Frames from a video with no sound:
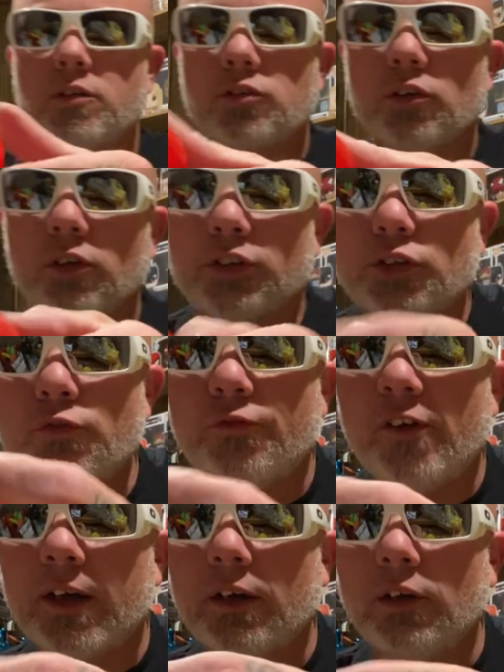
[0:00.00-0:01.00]
So a two
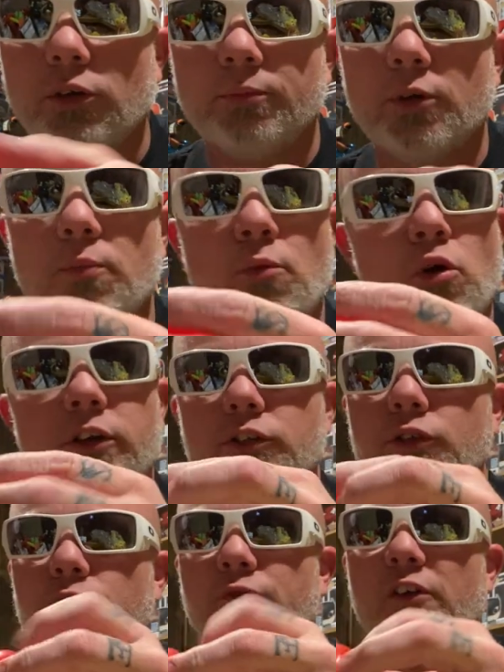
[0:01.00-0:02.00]
finger loop, no more than
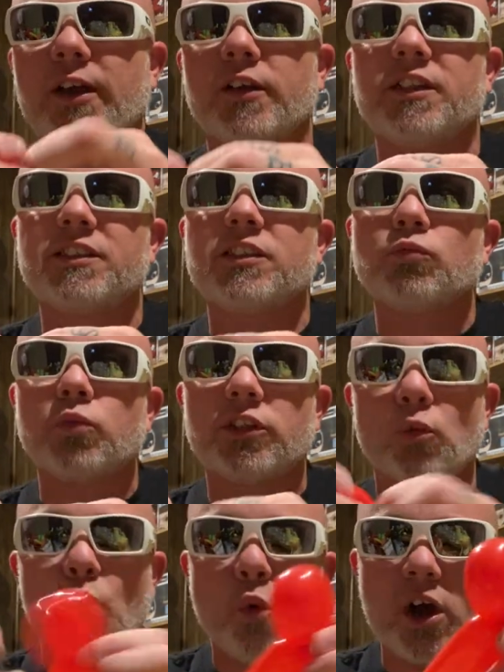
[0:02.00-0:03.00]
two finger. This is with
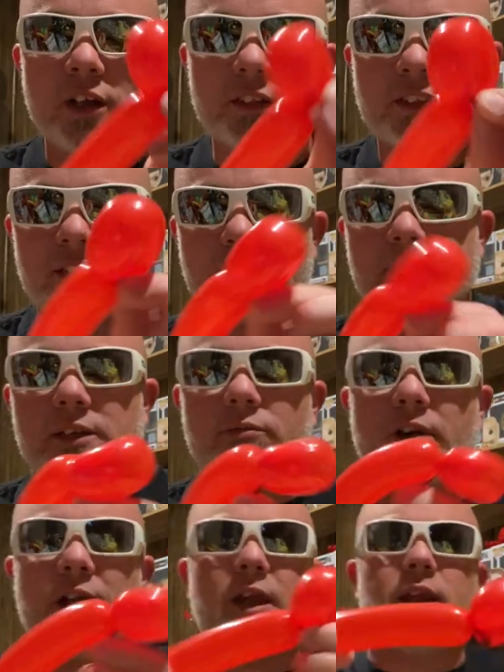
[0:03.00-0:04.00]
the 160
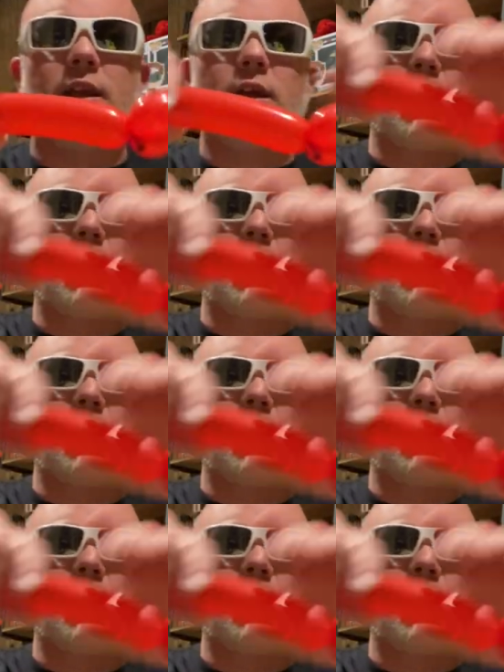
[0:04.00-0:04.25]
red